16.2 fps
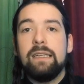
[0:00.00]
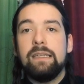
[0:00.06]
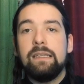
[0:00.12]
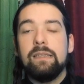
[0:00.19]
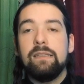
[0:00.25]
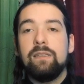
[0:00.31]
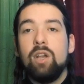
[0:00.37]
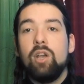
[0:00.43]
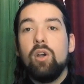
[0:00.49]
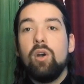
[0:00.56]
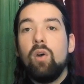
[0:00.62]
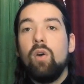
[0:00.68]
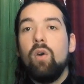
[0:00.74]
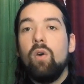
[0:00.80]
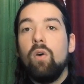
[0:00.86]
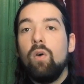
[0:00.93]
needles
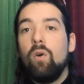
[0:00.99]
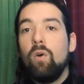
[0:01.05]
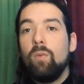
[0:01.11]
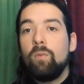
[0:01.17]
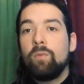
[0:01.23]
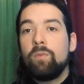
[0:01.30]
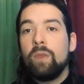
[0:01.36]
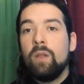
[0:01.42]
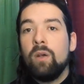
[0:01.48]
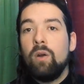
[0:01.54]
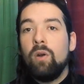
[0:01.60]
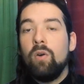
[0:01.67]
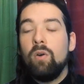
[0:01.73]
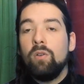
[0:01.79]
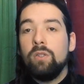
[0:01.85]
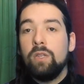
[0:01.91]
or
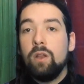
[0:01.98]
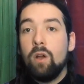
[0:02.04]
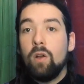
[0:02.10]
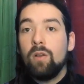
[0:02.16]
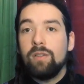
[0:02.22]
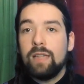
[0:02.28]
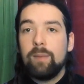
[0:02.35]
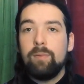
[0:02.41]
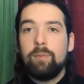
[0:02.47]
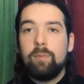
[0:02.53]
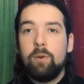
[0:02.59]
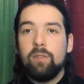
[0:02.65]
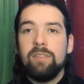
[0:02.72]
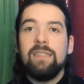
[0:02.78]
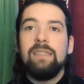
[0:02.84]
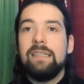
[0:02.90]
on long
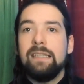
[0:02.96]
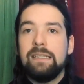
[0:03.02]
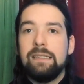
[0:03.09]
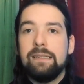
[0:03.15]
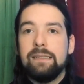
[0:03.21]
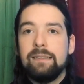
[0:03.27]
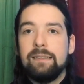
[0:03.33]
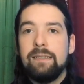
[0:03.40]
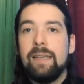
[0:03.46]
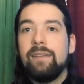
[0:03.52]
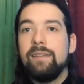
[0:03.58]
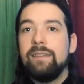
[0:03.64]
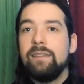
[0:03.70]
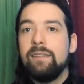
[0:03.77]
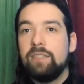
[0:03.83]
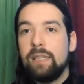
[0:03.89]
double-pointed needles
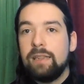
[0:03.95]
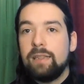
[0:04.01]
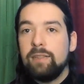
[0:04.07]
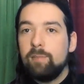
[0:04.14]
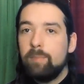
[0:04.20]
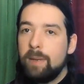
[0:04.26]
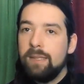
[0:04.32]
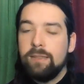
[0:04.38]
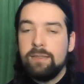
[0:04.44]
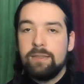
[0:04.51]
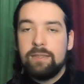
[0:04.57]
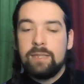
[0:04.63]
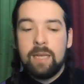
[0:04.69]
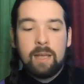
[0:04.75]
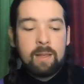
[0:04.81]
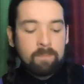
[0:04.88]
and the Shetland
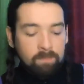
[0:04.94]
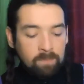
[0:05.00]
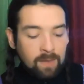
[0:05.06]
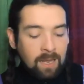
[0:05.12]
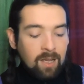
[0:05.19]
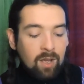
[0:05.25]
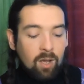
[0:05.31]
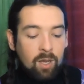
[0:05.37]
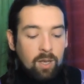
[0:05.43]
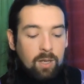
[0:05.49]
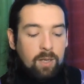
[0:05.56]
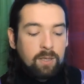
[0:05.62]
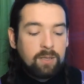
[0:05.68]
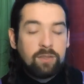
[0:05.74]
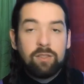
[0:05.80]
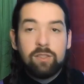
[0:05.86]
belt.
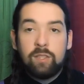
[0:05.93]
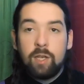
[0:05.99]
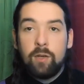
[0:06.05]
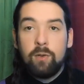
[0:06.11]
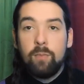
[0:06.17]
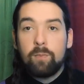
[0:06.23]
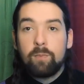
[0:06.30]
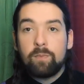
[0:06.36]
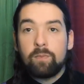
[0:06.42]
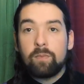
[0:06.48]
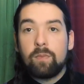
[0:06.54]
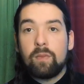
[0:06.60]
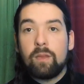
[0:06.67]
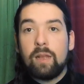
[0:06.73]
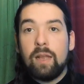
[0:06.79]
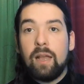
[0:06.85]
So
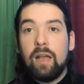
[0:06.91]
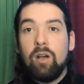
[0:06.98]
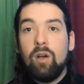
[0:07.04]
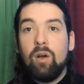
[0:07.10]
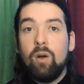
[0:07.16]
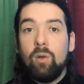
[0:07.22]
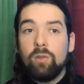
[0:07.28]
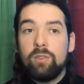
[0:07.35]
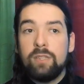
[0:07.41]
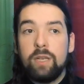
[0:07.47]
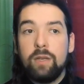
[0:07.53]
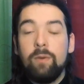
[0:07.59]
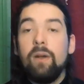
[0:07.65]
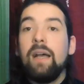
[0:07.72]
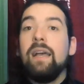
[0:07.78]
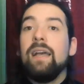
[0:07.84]

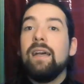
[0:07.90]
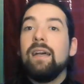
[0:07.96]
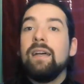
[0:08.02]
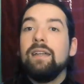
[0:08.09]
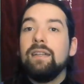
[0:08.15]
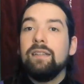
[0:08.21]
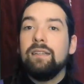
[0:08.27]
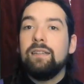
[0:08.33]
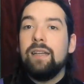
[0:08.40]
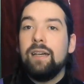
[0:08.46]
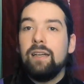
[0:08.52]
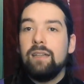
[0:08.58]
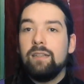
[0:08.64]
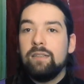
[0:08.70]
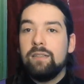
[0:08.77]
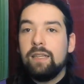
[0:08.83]
also
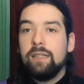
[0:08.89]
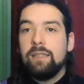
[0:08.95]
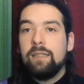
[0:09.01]
the